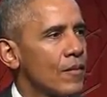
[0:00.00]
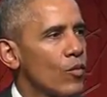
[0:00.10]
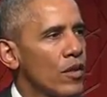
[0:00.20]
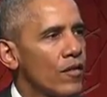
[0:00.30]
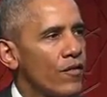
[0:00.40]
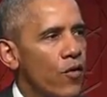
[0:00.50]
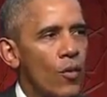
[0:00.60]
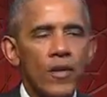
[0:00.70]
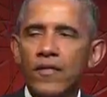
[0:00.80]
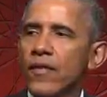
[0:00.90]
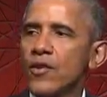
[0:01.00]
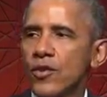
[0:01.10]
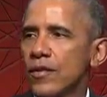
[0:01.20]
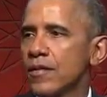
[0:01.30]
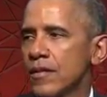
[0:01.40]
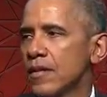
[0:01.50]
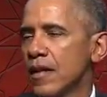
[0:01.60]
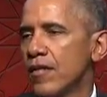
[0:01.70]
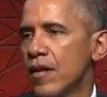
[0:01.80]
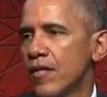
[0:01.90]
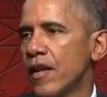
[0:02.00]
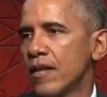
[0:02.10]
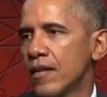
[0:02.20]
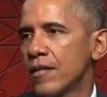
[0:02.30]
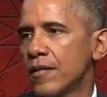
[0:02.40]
with an affirmative vision of their faith.